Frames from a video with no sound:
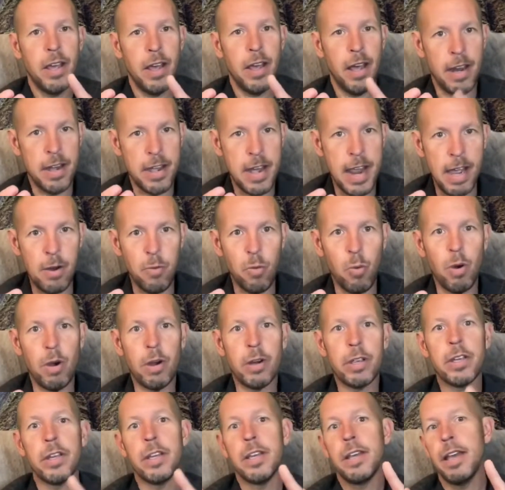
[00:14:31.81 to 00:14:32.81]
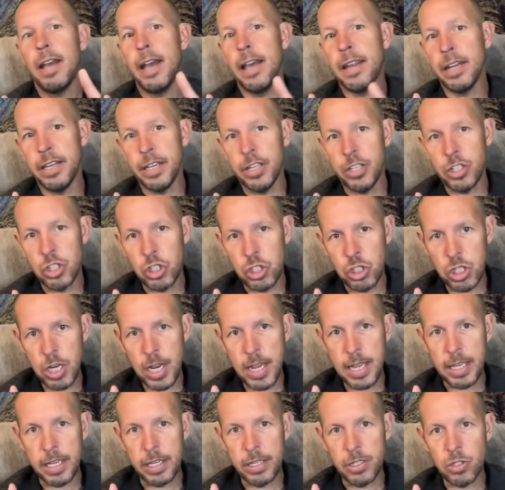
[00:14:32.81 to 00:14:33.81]
a network, and an
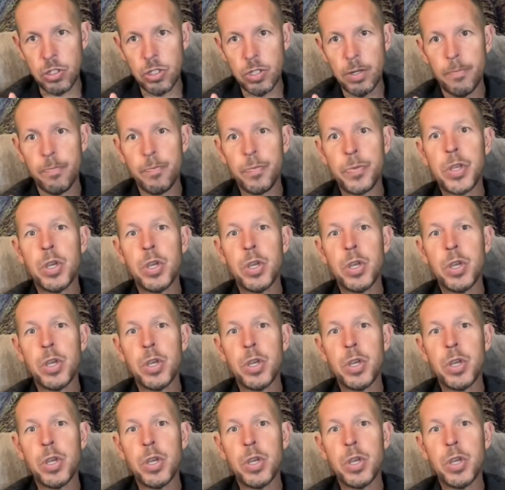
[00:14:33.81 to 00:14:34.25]
exchange,